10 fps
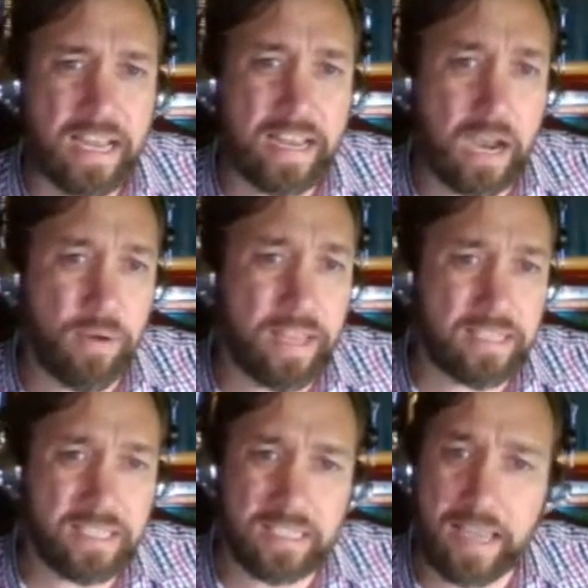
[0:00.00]
Now, it
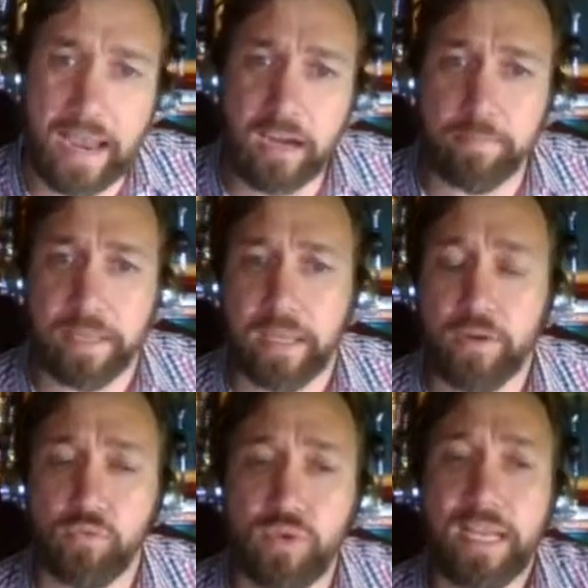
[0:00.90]
scared me. It
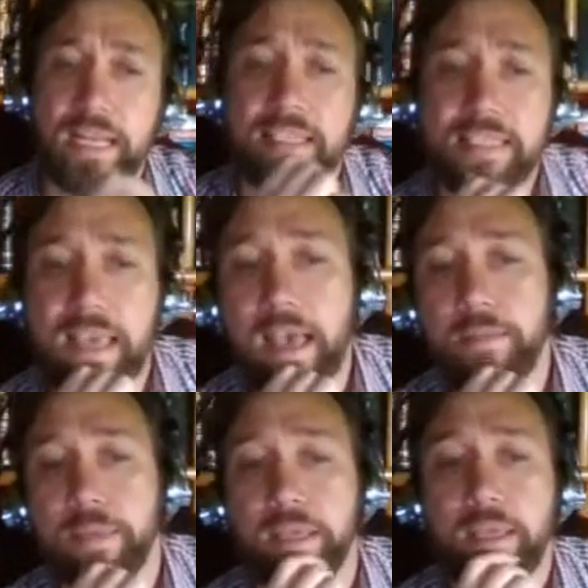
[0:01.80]
really scared
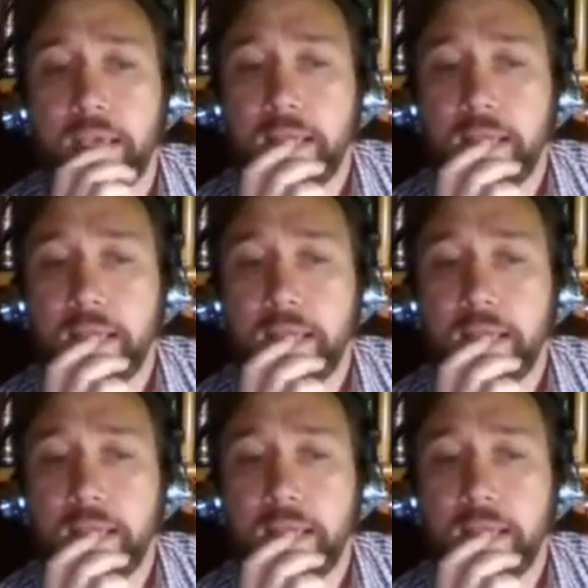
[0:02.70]
me,